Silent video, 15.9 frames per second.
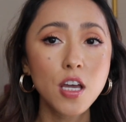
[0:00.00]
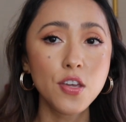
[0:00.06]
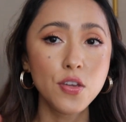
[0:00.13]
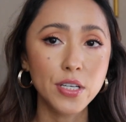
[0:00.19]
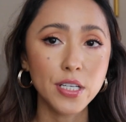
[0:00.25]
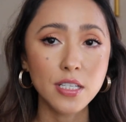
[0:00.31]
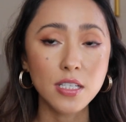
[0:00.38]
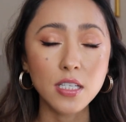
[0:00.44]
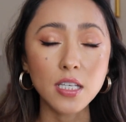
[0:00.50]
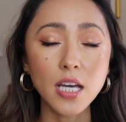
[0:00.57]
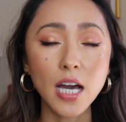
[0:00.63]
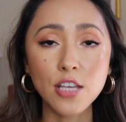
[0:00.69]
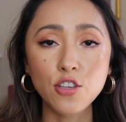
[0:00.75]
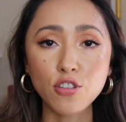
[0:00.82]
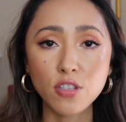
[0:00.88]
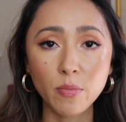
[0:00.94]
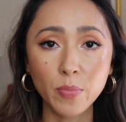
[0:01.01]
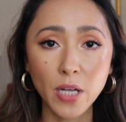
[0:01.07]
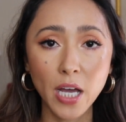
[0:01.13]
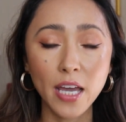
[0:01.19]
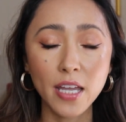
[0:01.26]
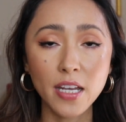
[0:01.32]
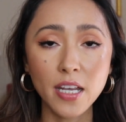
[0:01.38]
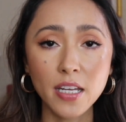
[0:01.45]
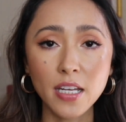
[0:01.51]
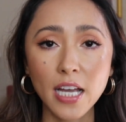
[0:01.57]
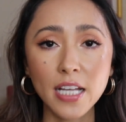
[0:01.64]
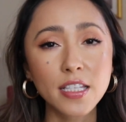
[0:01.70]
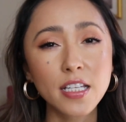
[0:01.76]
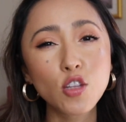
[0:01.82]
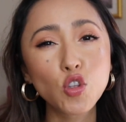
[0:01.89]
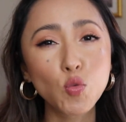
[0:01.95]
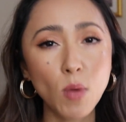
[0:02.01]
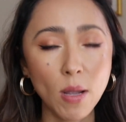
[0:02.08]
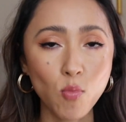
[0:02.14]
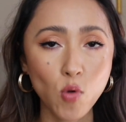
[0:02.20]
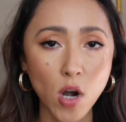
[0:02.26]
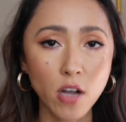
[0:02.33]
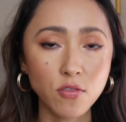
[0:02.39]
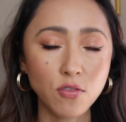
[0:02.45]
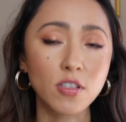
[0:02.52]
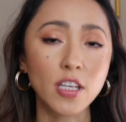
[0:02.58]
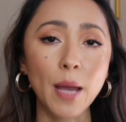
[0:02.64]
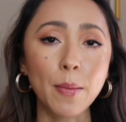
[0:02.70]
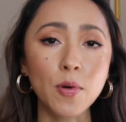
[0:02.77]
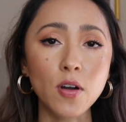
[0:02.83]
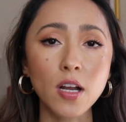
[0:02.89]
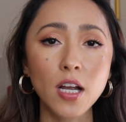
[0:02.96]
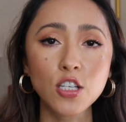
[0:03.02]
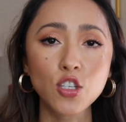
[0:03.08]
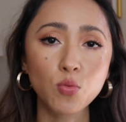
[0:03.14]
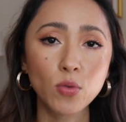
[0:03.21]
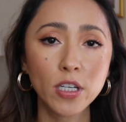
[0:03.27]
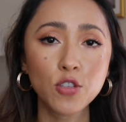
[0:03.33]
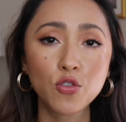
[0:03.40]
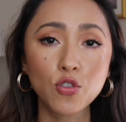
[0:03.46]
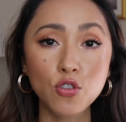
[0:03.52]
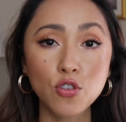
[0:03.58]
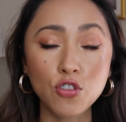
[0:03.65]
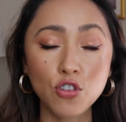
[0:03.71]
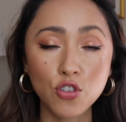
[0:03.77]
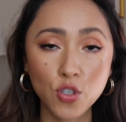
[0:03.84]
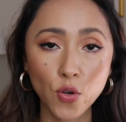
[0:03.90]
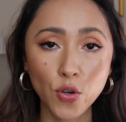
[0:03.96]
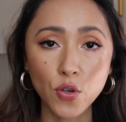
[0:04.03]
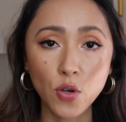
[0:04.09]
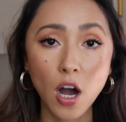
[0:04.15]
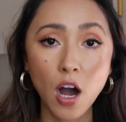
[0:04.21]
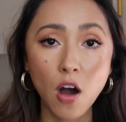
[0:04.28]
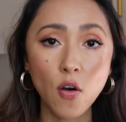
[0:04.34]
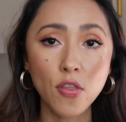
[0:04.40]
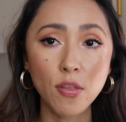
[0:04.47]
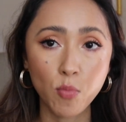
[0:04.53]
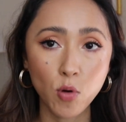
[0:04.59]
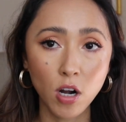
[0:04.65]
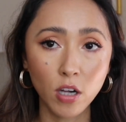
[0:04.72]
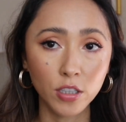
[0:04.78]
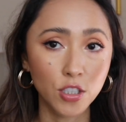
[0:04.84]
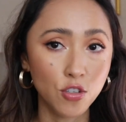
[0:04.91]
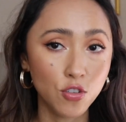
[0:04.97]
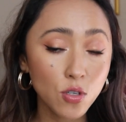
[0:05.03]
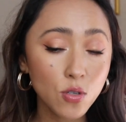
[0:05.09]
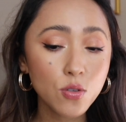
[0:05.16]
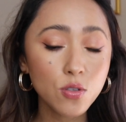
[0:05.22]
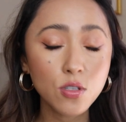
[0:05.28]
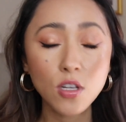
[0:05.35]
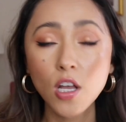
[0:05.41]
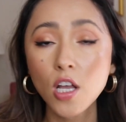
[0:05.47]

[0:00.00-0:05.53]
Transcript: You can see I just applied it. I didn't do my brows on camera. I just wanted to show you how the product is used.